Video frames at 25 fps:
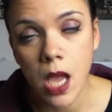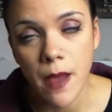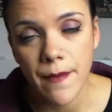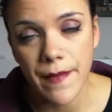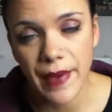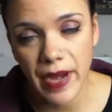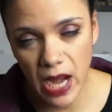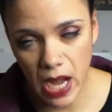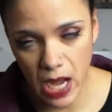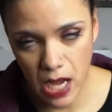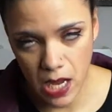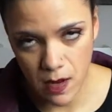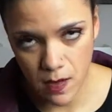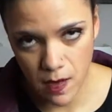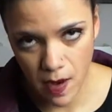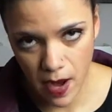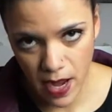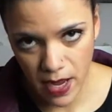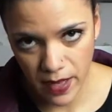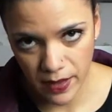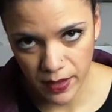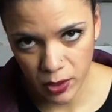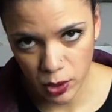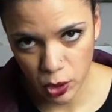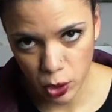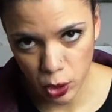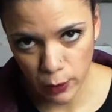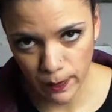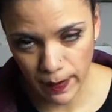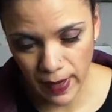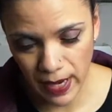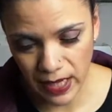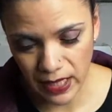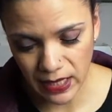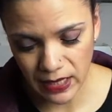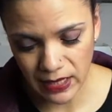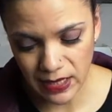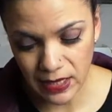But anyway, the two
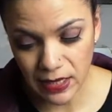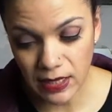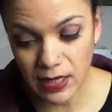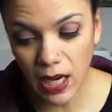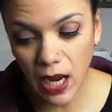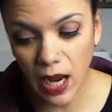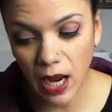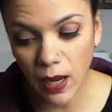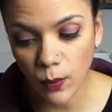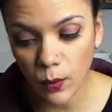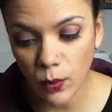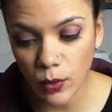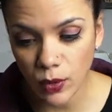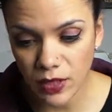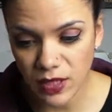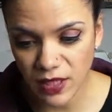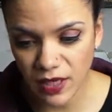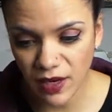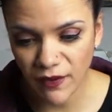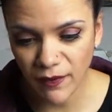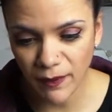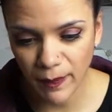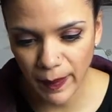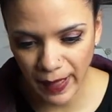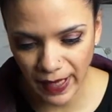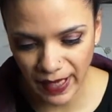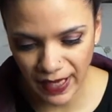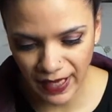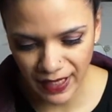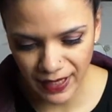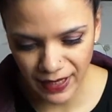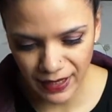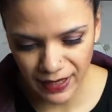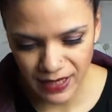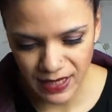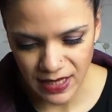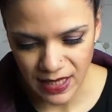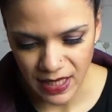palettes that I would have
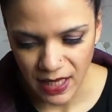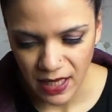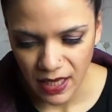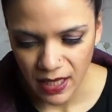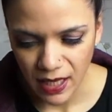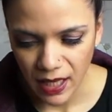picked,